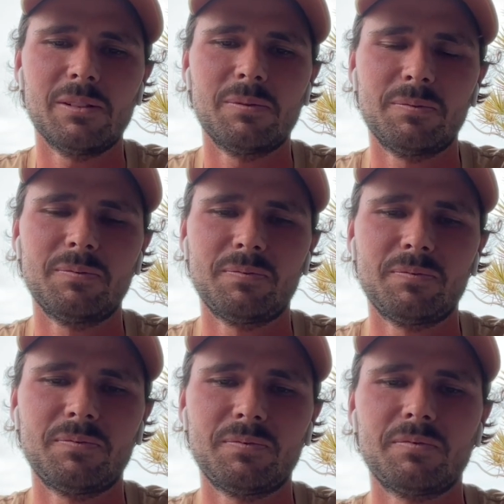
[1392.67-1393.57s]
until you've
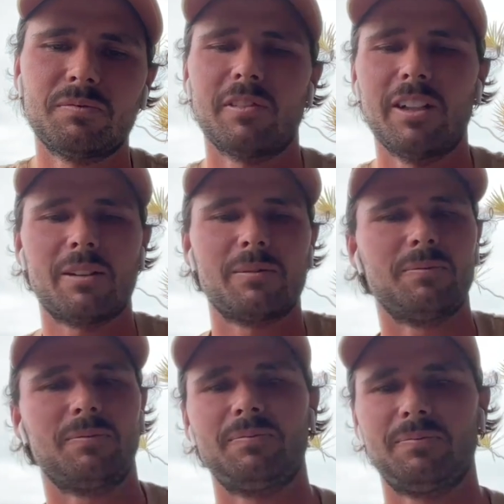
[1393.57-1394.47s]
actually got an episode yeah.
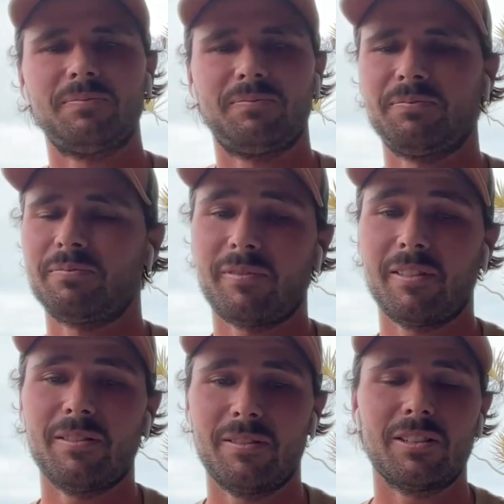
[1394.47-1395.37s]
that you can put together.
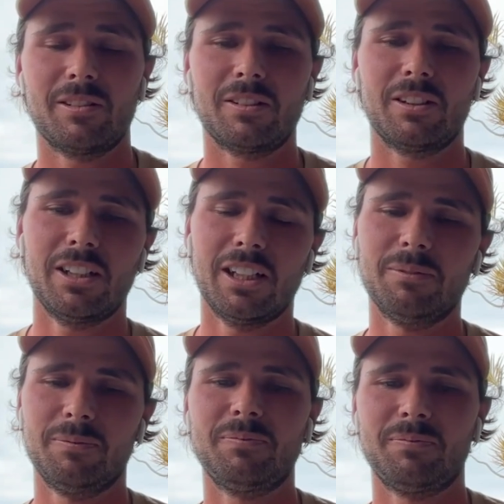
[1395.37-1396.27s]
So you're consistently yeah.
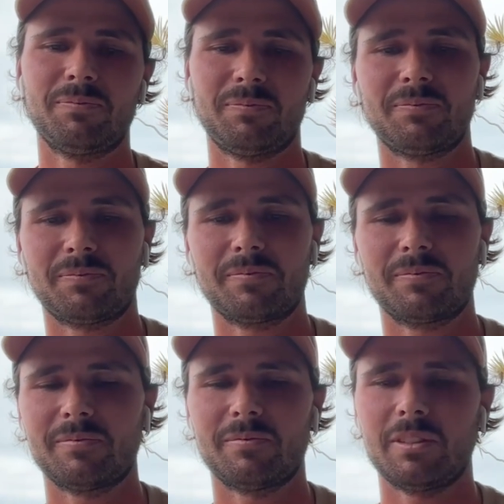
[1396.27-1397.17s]
hustling probably a
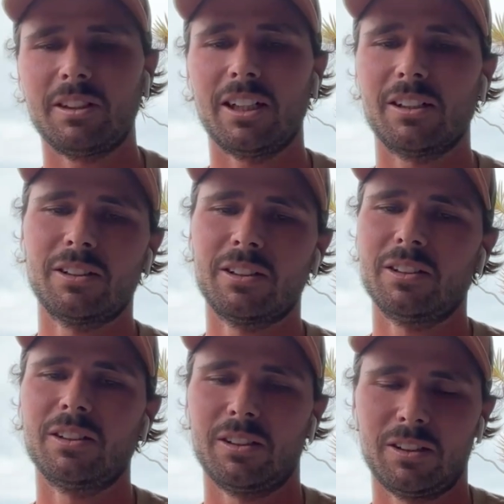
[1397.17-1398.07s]
little bit more than,
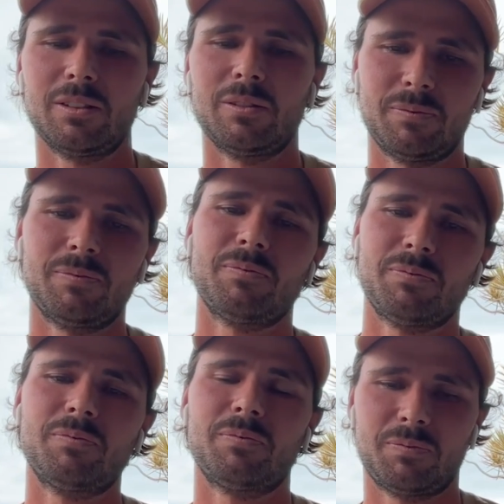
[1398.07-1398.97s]
you know, if you're just
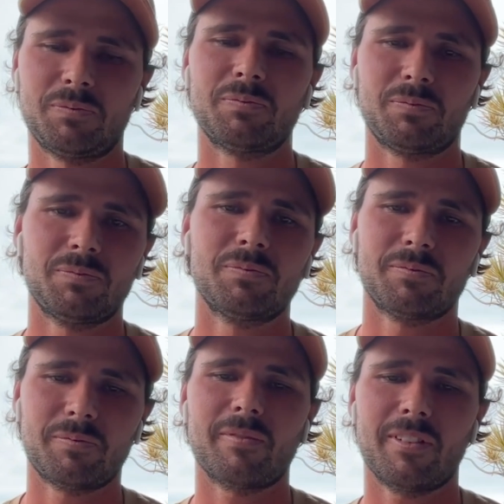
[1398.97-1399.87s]
talking to the camera
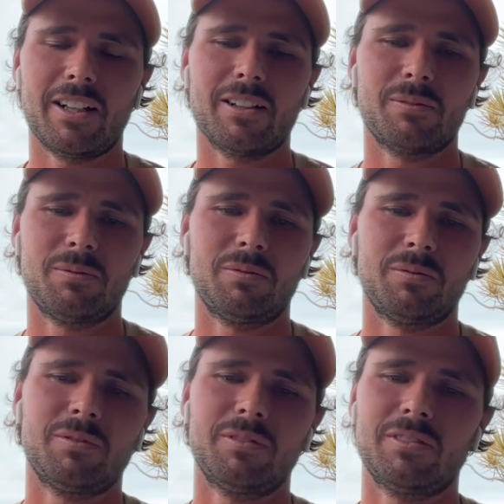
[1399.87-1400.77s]
or vlogging on a
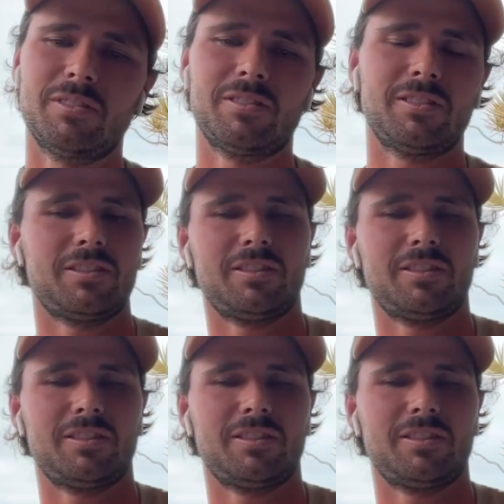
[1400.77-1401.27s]
day to day basis.